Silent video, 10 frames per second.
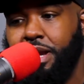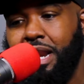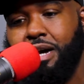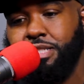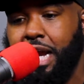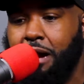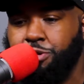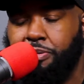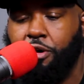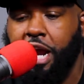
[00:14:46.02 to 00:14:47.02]
and I was
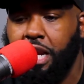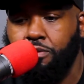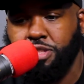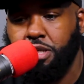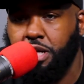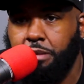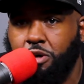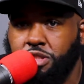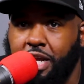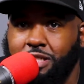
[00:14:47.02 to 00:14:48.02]
praying he wasn't gonna come
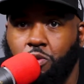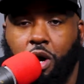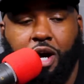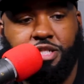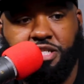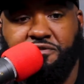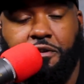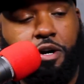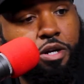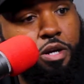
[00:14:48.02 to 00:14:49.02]
on stage washed as
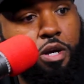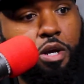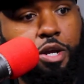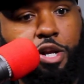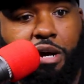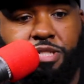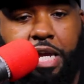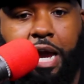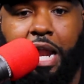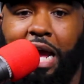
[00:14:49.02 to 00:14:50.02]
fuck. You know what I'm
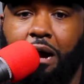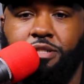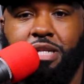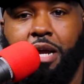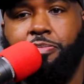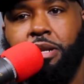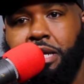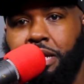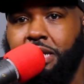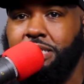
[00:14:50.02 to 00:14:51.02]
saying? Like, I was just like,
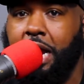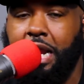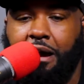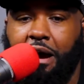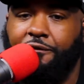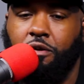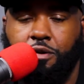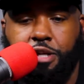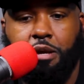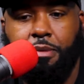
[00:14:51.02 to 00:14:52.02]
please, like, I fuck
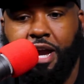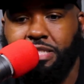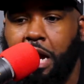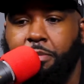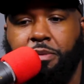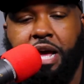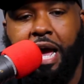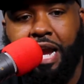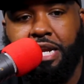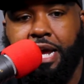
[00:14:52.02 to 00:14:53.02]
with DMX. I remember the
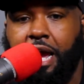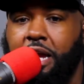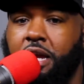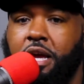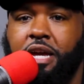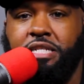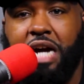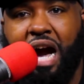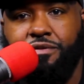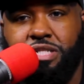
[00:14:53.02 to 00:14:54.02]
heyday. He's
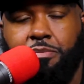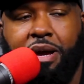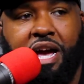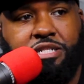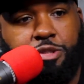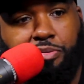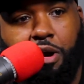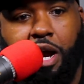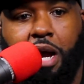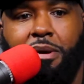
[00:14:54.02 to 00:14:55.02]
obviously past his
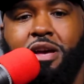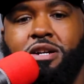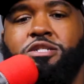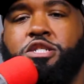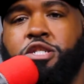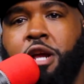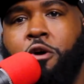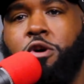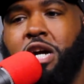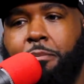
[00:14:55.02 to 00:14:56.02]
prime. Just
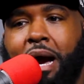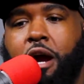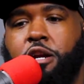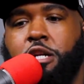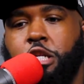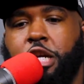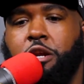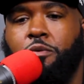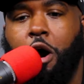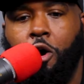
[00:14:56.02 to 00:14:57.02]
don't come out here
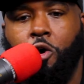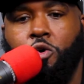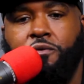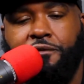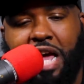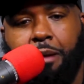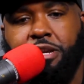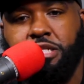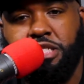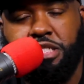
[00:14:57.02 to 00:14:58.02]
looking old,
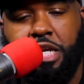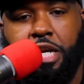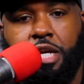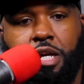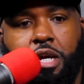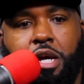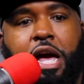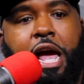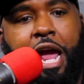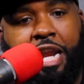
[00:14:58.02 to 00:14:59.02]
flabby, and sick.
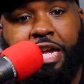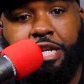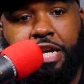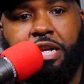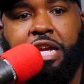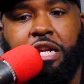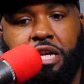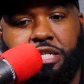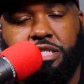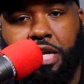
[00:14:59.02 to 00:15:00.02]
And he didn't. He
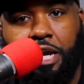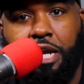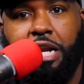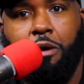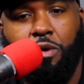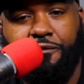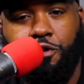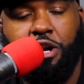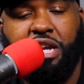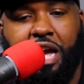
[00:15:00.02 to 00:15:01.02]
did his thing. Now, if
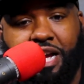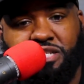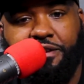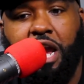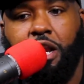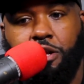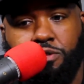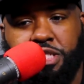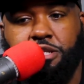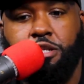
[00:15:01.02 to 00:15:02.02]
you're a Cass fan and you see the